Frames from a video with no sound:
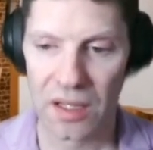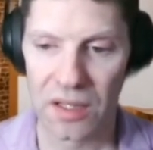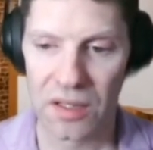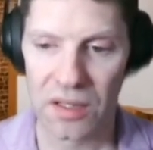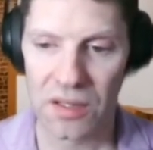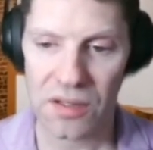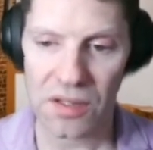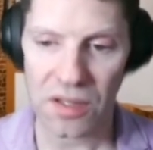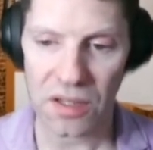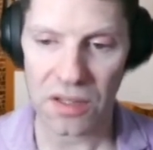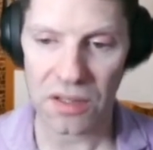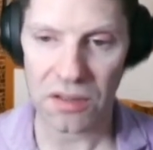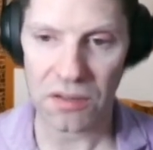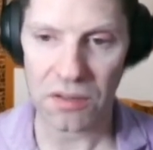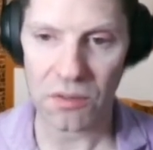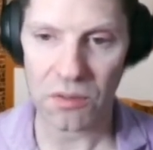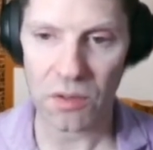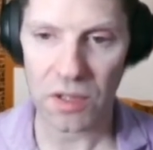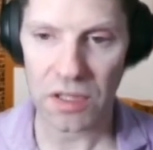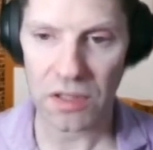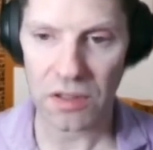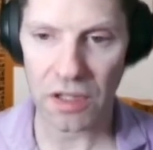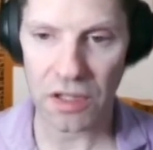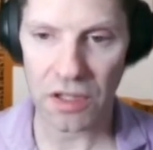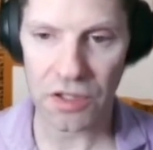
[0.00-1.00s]
So
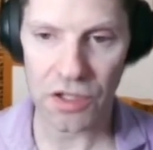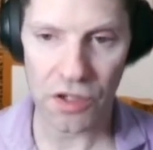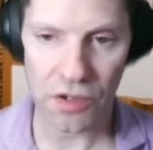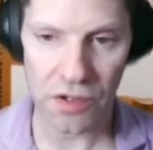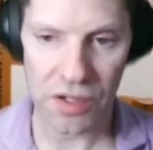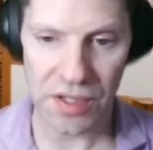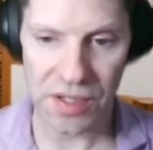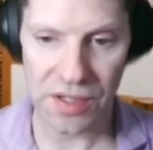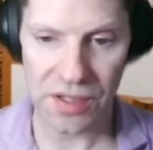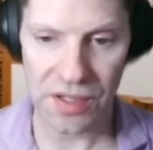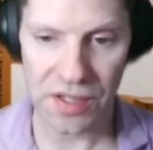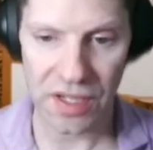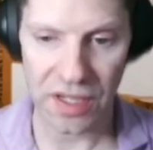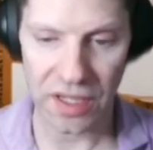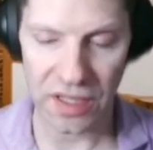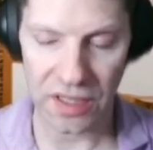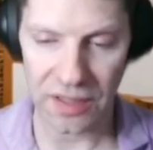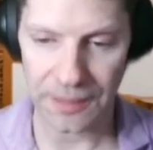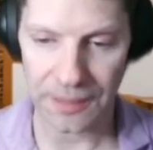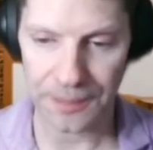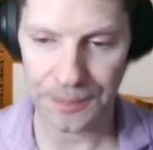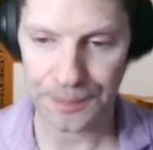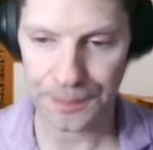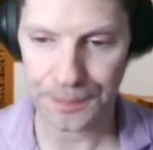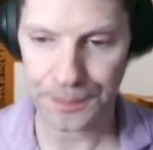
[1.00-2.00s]
what are our choices
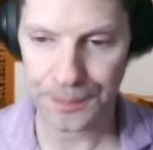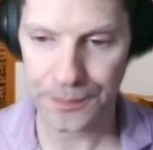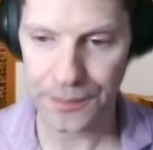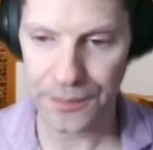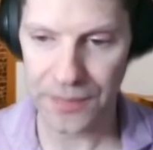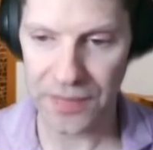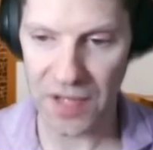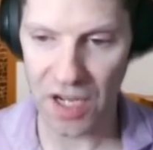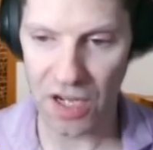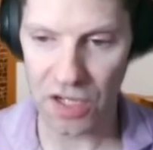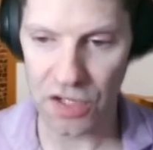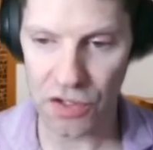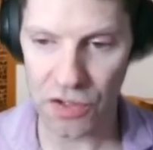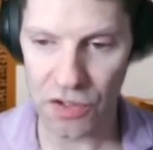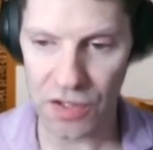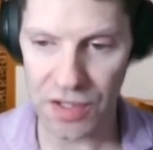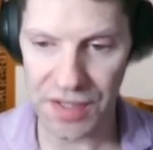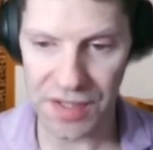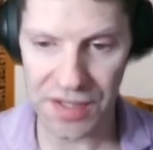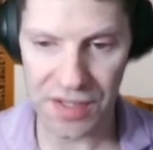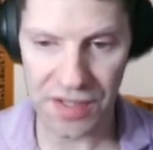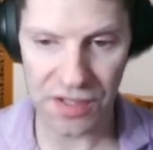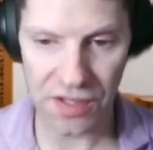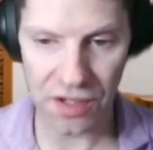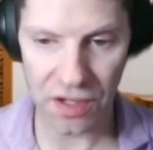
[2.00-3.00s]
here? Our
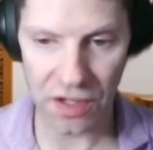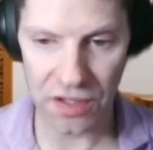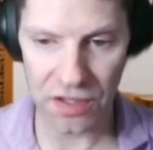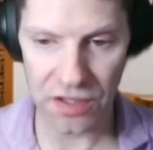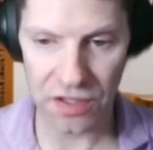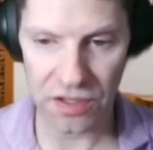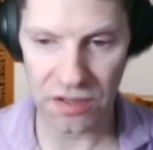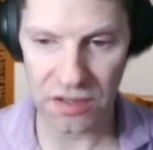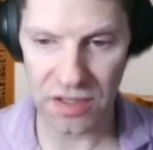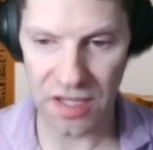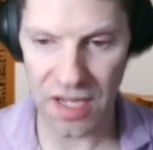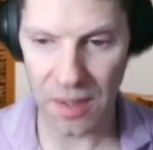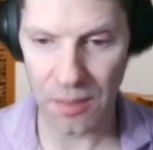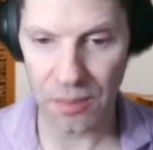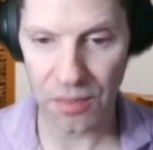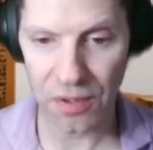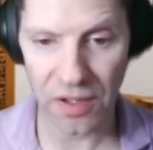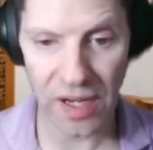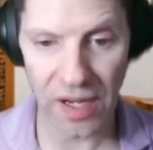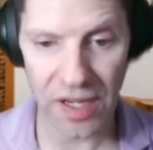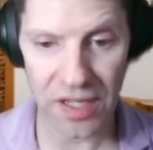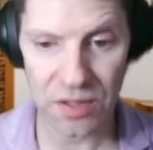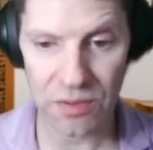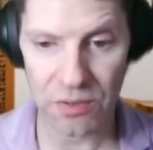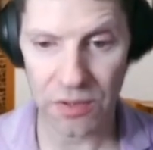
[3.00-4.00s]
choices are to
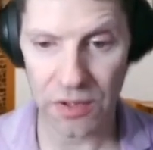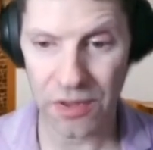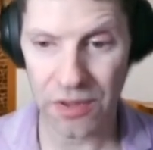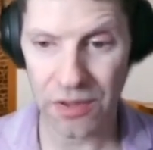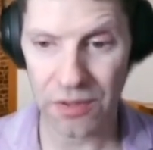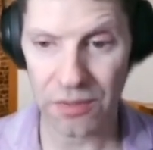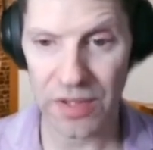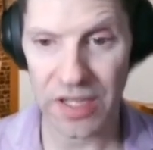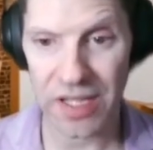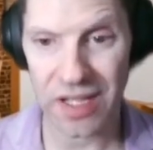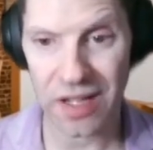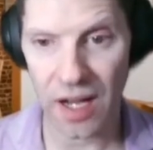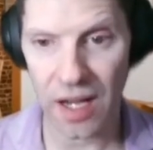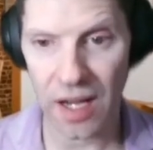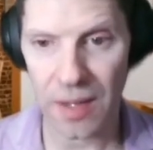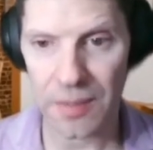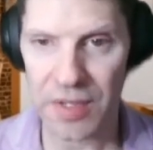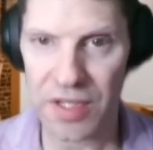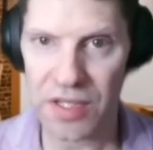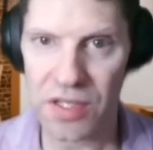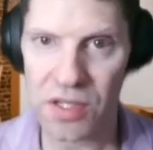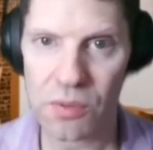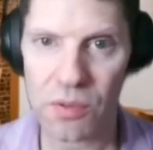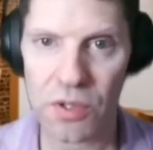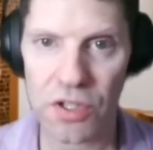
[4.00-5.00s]
temporize with 3
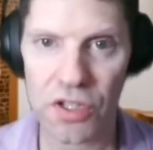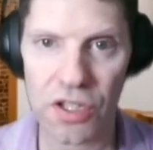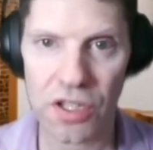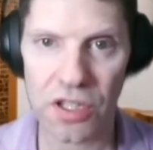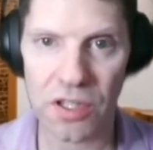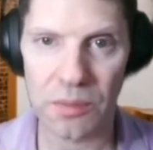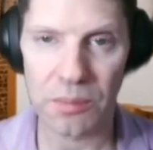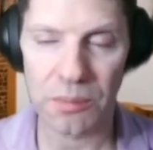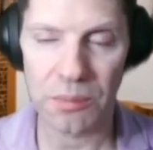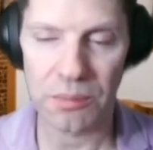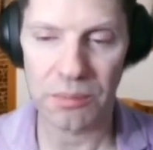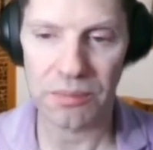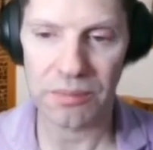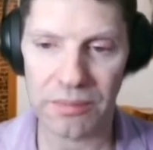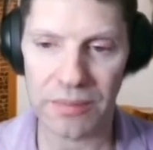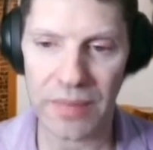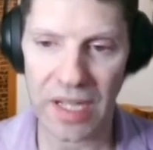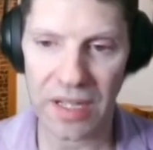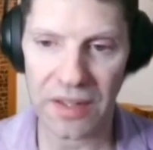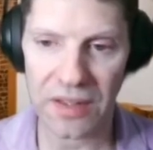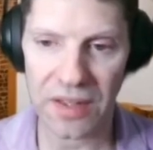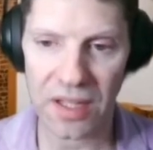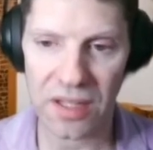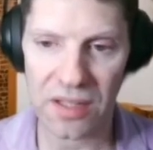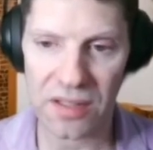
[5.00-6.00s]
diamonds, which could
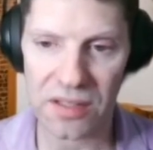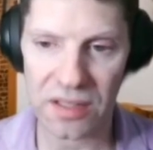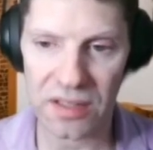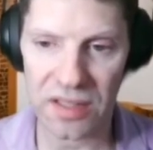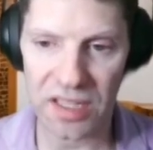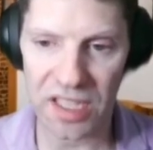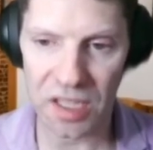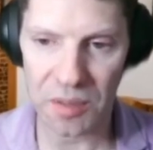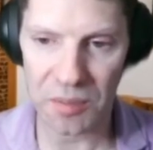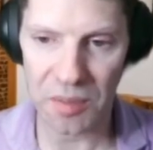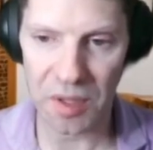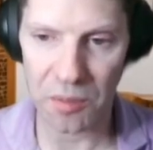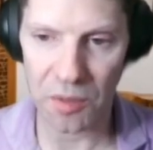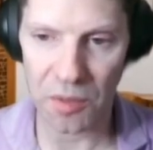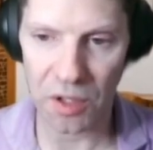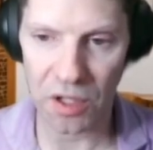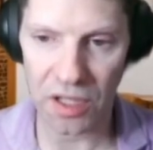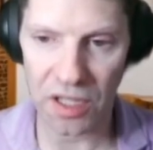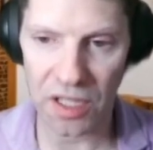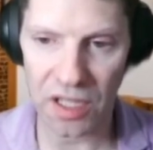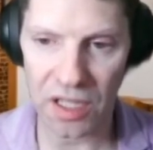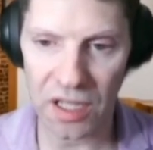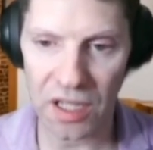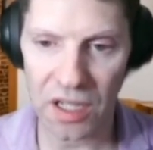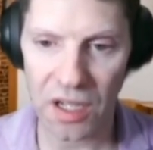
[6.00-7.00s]
make things a little bit
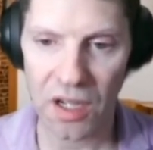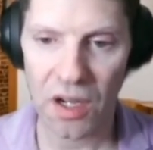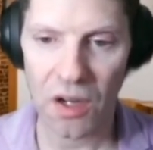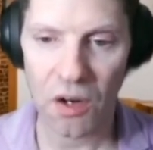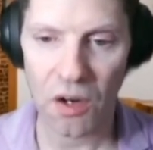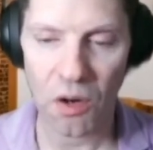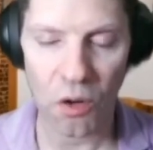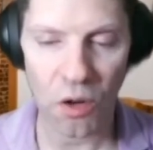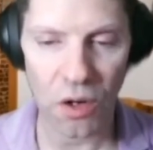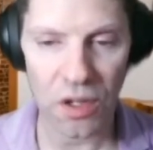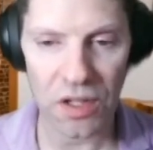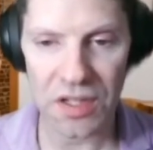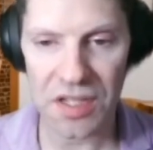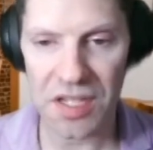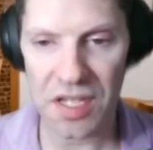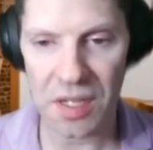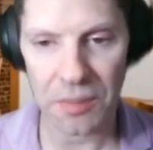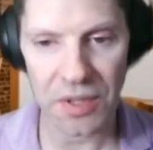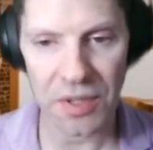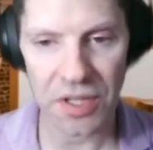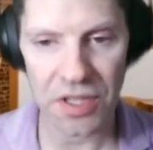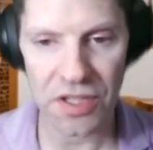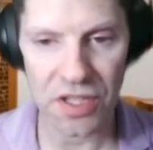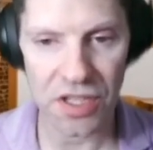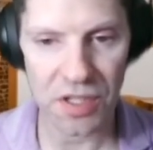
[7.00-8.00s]
murky, or to
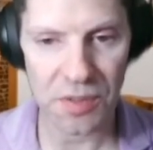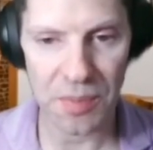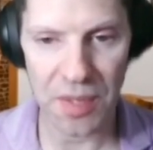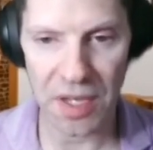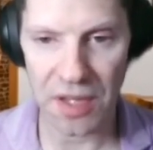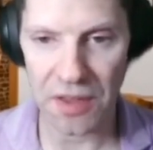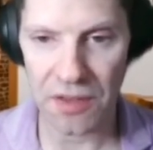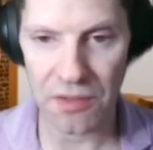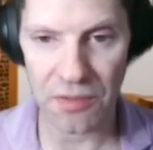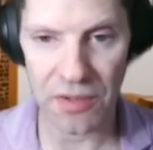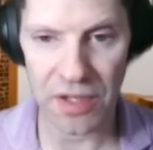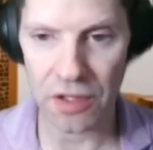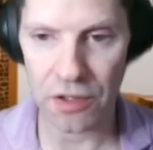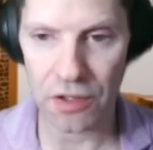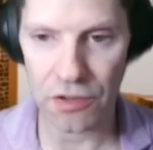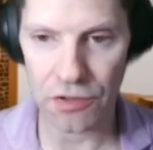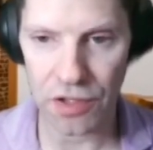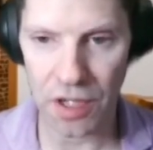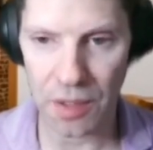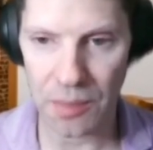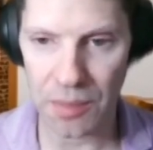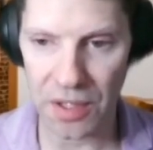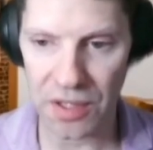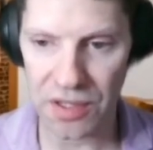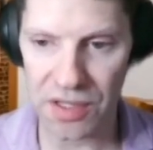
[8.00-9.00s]
simply just bid 3-no
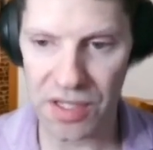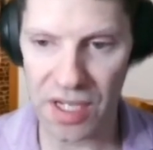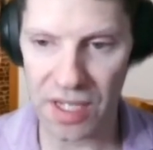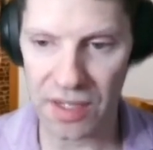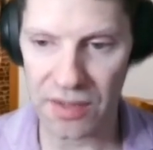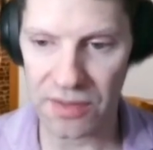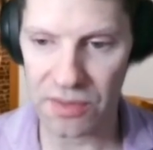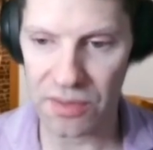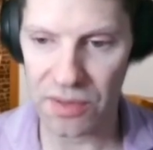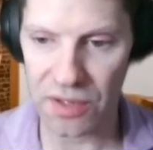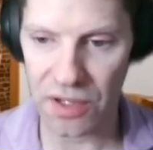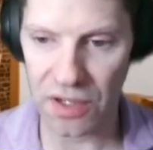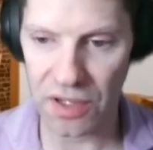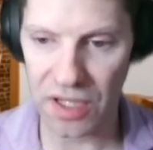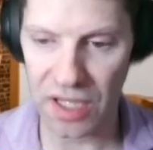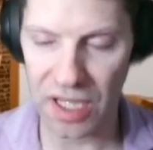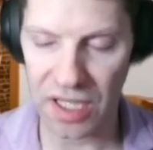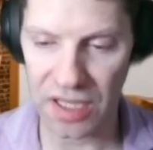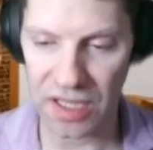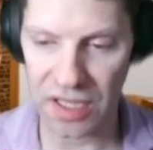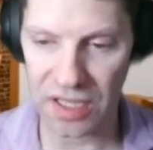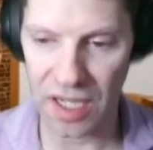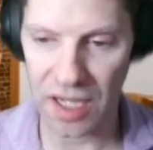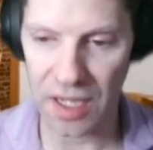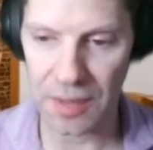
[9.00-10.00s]
trump ourselves with our
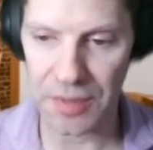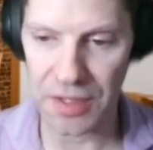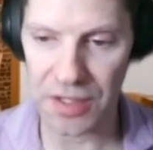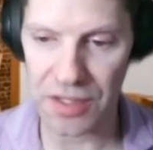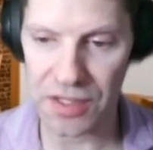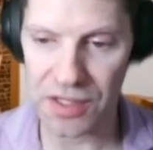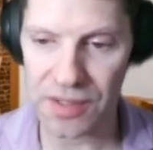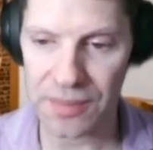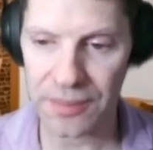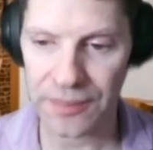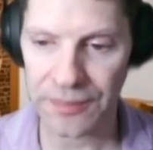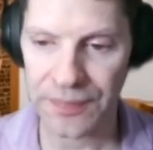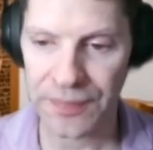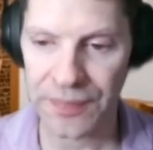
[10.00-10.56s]
king of diamonds.